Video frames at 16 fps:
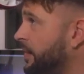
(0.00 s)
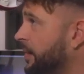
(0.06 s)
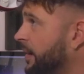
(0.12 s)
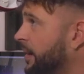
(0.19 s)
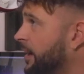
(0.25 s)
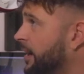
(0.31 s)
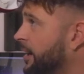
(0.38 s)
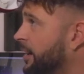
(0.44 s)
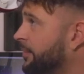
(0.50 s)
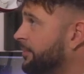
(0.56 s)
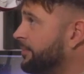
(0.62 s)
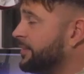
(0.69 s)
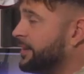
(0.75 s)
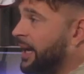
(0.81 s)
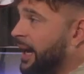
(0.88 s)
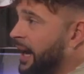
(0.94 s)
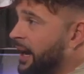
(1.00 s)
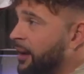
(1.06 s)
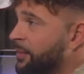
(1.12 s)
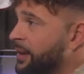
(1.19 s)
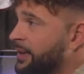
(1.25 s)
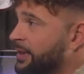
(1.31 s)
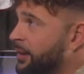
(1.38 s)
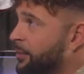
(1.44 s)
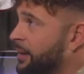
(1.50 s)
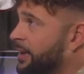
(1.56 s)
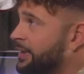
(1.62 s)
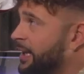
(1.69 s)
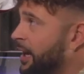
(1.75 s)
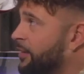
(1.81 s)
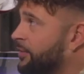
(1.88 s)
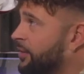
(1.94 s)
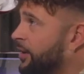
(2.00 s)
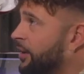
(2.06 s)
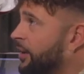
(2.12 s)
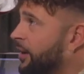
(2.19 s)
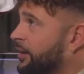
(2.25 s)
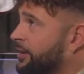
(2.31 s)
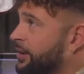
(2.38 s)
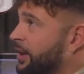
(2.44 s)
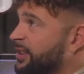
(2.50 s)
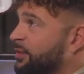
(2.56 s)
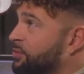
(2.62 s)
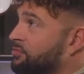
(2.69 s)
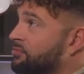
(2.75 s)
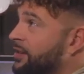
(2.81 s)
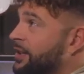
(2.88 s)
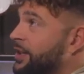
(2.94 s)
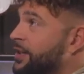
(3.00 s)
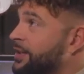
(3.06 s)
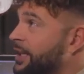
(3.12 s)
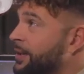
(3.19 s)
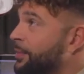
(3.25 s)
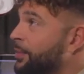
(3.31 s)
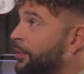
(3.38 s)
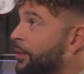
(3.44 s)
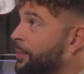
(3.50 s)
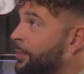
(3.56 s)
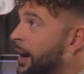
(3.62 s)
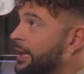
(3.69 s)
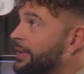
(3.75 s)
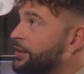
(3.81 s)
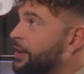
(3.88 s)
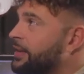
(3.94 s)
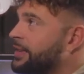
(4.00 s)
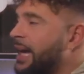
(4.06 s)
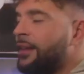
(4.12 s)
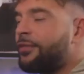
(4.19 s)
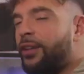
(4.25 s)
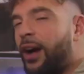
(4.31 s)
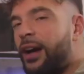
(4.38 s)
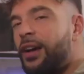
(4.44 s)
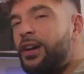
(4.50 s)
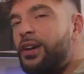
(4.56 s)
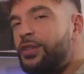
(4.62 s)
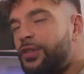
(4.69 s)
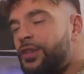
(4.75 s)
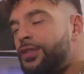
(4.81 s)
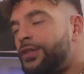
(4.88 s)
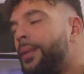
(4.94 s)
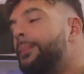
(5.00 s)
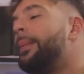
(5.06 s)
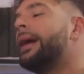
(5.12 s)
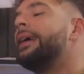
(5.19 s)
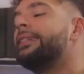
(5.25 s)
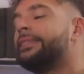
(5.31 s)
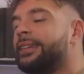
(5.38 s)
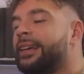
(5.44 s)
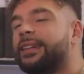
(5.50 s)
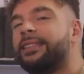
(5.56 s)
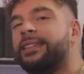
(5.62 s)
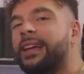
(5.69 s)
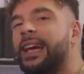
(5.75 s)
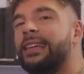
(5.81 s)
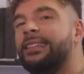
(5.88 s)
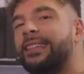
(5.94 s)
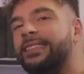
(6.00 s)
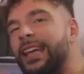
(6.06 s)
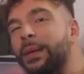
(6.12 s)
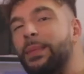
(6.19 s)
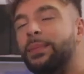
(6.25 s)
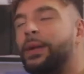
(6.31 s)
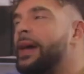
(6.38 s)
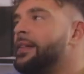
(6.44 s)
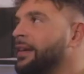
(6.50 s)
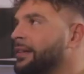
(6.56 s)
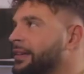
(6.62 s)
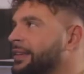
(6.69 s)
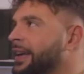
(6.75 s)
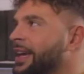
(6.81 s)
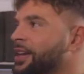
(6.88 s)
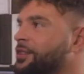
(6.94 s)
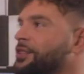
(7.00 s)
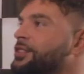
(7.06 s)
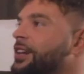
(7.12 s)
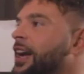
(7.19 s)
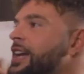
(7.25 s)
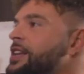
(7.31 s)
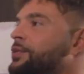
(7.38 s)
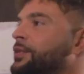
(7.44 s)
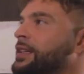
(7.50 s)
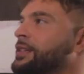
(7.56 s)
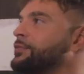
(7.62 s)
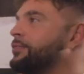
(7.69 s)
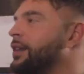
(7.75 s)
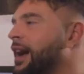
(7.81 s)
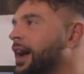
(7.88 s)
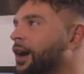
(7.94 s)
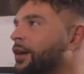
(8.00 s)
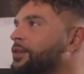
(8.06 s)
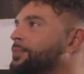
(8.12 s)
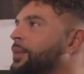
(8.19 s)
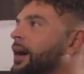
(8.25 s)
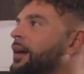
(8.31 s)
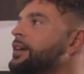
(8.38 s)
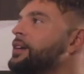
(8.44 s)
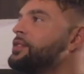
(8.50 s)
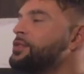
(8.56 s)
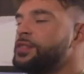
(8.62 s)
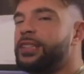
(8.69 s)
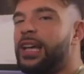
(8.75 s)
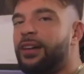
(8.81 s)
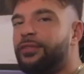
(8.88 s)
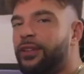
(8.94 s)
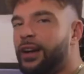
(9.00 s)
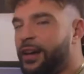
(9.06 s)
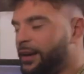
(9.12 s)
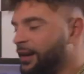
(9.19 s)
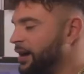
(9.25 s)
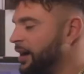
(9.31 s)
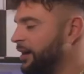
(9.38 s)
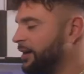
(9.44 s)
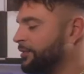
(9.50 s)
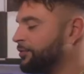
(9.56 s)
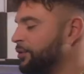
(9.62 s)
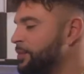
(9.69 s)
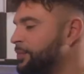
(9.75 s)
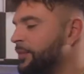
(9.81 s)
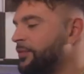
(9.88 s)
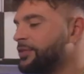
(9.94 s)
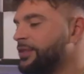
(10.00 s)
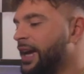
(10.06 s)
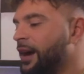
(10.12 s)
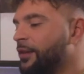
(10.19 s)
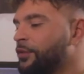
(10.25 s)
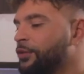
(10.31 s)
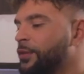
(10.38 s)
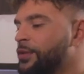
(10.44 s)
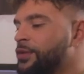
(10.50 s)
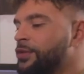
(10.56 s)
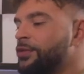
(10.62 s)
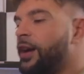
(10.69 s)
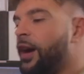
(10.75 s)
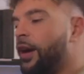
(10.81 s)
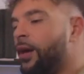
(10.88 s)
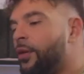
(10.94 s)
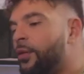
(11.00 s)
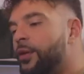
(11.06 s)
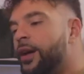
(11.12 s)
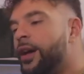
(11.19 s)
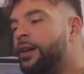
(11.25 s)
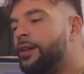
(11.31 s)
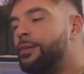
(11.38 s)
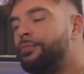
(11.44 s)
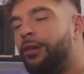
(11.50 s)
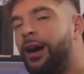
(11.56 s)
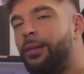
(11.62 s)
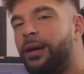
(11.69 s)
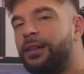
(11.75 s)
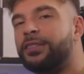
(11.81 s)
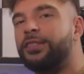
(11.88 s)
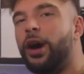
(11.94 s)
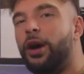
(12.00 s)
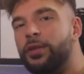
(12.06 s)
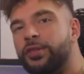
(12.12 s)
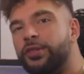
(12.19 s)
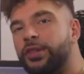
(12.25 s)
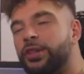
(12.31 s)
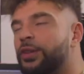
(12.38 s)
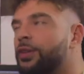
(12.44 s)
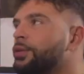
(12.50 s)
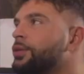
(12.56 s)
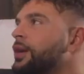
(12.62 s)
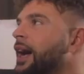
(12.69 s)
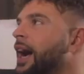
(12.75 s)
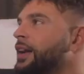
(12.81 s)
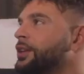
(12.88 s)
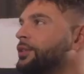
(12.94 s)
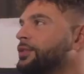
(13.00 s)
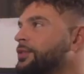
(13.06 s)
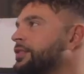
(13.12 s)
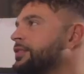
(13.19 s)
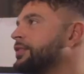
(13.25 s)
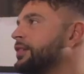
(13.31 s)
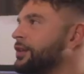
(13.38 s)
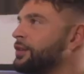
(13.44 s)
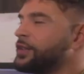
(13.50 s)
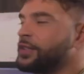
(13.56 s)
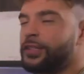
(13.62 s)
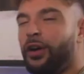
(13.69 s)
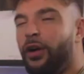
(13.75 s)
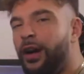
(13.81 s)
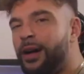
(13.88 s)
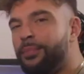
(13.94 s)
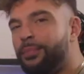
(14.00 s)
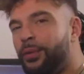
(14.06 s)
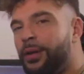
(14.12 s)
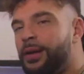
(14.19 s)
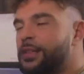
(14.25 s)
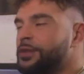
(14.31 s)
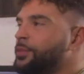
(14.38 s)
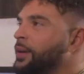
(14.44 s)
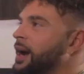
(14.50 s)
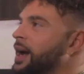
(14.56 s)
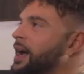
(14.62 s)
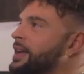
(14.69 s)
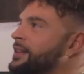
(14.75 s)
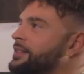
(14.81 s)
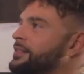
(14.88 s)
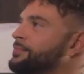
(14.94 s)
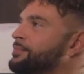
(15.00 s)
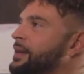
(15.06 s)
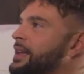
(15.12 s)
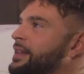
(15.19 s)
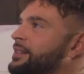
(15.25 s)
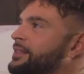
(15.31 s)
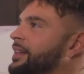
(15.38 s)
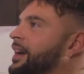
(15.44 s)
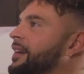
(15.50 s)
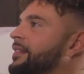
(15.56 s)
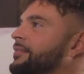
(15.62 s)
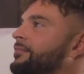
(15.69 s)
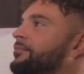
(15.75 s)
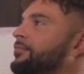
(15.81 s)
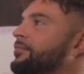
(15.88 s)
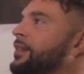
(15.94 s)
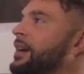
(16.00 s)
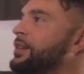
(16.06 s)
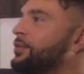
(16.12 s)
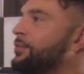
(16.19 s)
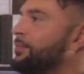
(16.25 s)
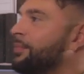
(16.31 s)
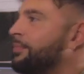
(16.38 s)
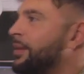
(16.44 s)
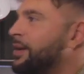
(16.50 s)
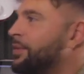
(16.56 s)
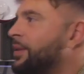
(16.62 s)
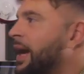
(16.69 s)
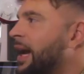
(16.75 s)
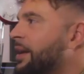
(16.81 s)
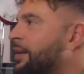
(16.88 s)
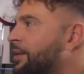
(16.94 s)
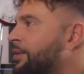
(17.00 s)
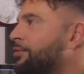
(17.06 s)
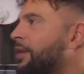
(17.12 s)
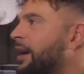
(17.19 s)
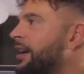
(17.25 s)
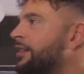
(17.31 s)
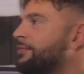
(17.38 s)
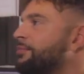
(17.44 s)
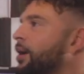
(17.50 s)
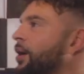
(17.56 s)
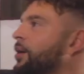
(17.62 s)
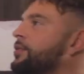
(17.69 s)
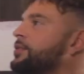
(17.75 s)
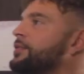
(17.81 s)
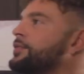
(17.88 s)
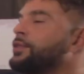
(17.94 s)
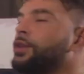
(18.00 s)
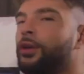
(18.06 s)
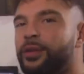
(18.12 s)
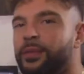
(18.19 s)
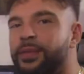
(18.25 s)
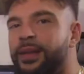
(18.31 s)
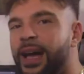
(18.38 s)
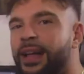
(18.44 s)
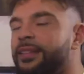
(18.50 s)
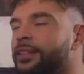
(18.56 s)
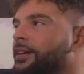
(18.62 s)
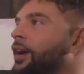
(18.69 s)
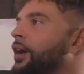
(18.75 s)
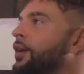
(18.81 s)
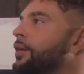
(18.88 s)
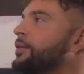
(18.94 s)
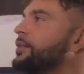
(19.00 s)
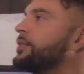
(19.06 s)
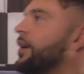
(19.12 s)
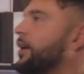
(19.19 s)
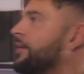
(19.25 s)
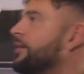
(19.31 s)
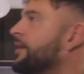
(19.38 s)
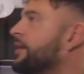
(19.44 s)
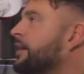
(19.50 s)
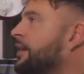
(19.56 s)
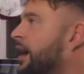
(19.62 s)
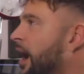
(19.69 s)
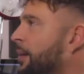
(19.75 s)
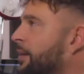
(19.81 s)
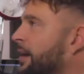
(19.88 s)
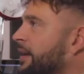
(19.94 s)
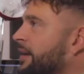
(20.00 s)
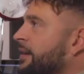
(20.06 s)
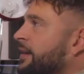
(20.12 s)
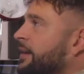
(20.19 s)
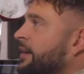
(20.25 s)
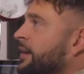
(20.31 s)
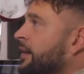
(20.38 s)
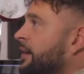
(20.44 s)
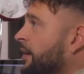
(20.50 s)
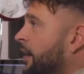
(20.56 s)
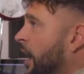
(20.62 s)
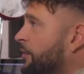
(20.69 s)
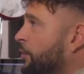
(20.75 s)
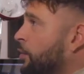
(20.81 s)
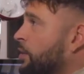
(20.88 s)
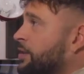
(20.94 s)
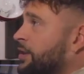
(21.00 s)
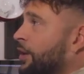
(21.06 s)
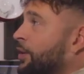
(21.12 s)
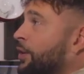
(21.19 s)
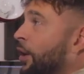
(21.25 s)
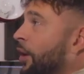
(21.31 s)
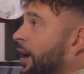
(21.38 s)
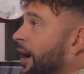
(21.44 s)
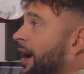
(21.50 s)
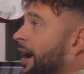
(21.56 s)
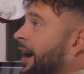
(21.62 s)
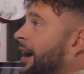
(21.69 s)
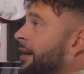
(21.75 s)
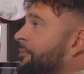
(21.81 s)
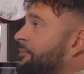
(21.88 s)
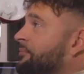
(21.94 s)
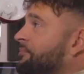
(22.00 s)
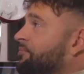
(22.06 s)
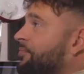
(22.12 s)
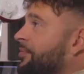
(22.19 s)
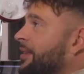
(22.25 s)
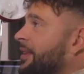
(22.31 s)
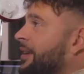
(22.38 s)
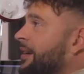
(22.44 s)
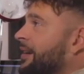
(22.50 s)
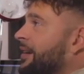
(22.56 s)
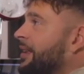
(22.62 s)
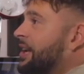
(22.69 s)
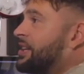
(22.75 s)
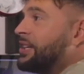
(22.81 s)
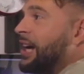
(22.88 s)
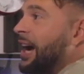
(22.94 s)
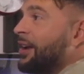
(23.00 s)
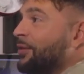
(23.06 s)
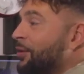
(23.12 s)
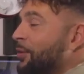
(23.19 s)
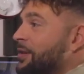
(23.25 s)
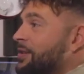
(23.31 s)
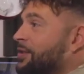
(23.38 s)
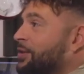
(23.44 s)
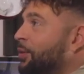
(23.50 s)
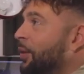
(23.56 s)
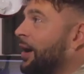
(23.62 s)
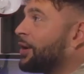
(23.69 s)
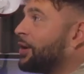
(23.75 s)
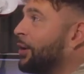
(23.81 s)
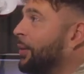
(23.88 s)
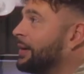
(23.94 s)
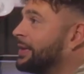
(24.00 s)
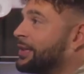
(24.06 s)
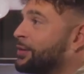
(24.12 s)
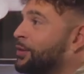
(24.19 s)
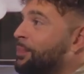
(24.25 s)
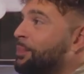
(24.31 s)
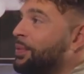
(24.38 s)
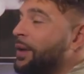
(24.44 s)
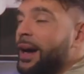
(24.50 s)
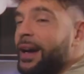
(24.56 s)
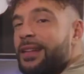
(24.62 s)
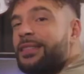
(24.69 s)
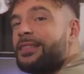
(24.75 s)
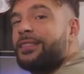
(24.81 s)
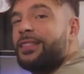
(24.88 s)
yeah, I mean, some of these sounds I wouldn't really use anymore, but it's good to have like just your basics in it. It's a template at the end of the day. You can change all these around, but just have like a group of sounds which you know you pretty much go to, and you can good starting points where it just means that when you're getting in creative mode, you've got them there to go. So I mean, I've also got a channel which is quite cool. It's just called Plugins